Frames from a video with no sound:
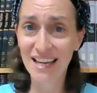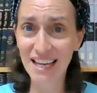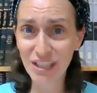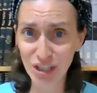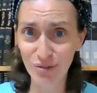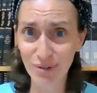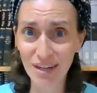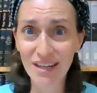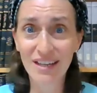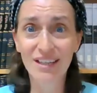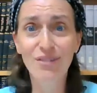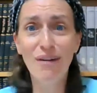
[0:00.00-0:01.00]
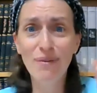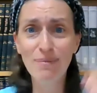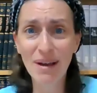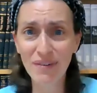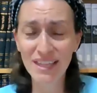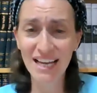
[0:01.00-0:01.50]
issue. You have a
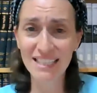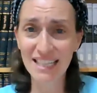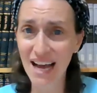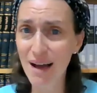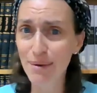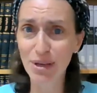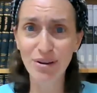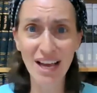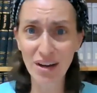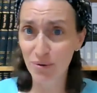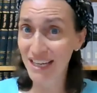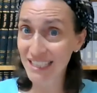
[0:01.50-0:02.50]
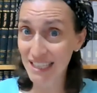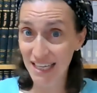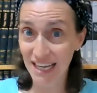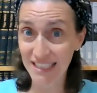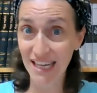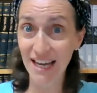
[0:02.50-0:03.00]
mikveh in the Azara, but you can't go into
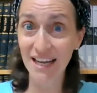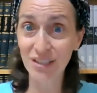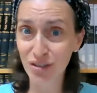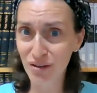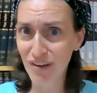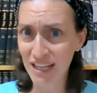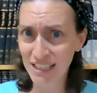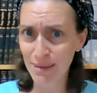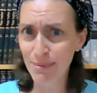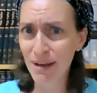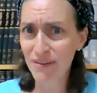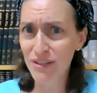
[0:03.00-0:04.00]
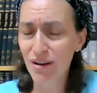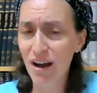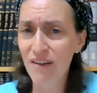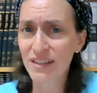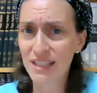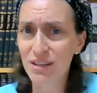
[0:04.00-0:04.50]
the Azara until you've gone to the mikveh. So
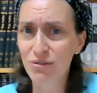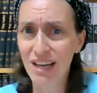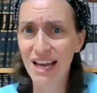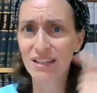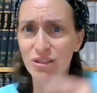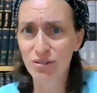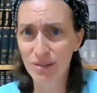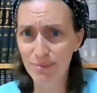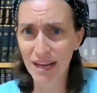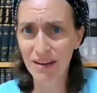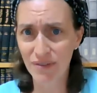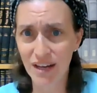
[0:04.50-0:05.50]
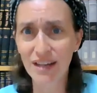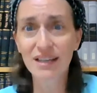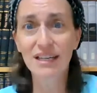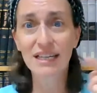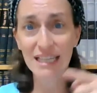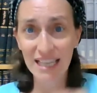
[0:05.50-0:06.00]
obviously, you can't do the mikveh
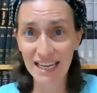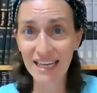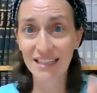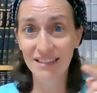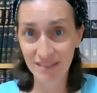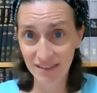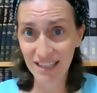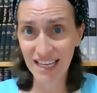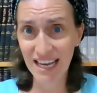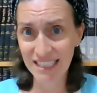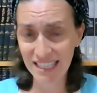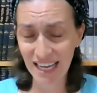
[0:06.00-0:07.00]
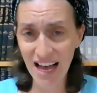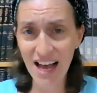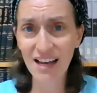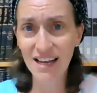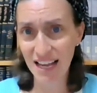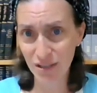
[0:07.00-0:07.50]
in the
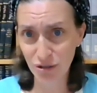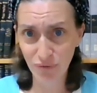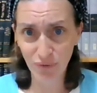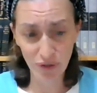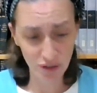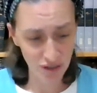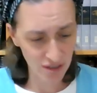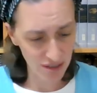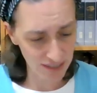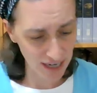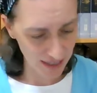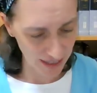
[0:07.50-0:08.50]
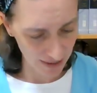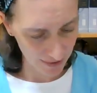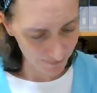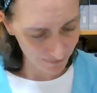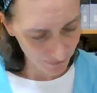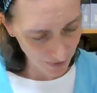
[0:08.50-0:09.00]
Azara as your first dunking
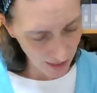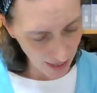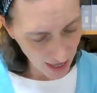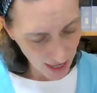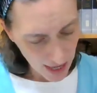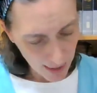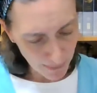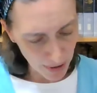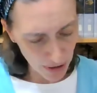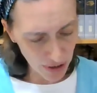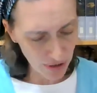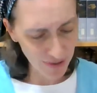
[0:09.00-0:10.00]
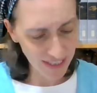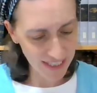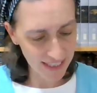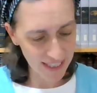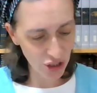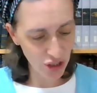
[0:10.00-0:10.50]
pursue
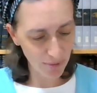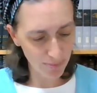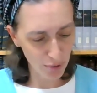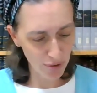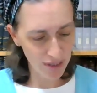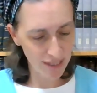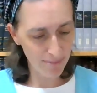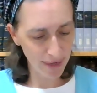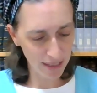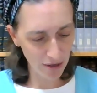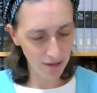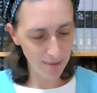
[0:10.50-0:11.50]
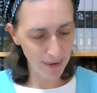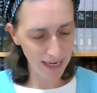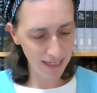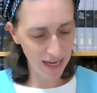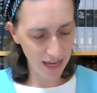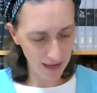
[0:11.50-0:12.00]
Sadin Shalbut Beno
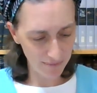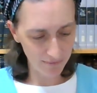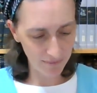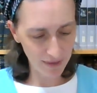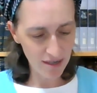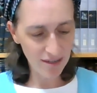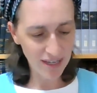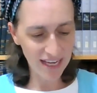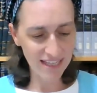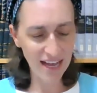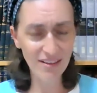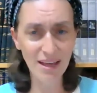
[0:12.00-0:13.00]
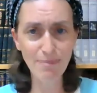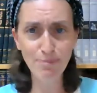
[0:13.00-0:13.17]
Leben Ha'am. Okay, now they